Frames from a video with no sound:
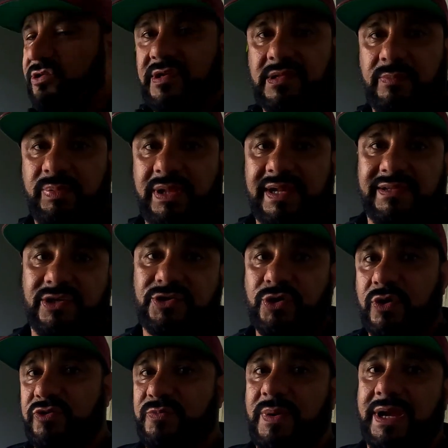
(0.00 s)
is just a place to
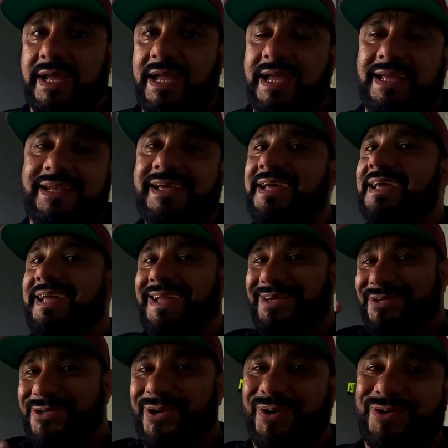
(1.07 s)
charge my head
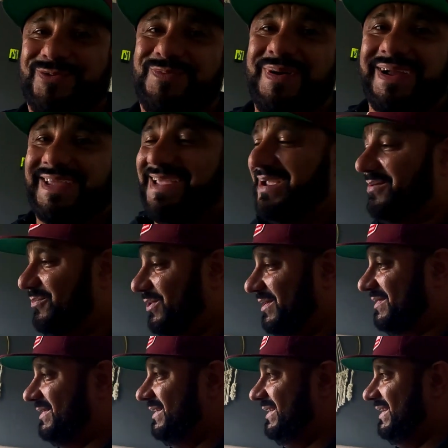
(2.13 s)
and charge my
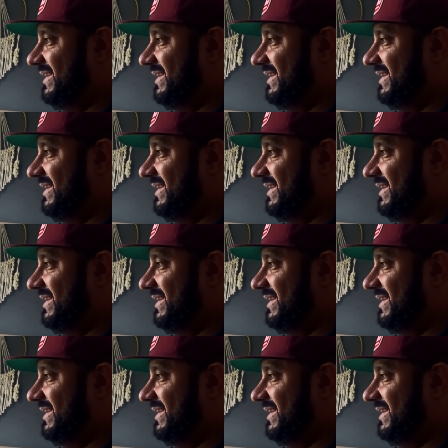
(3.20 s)
cameras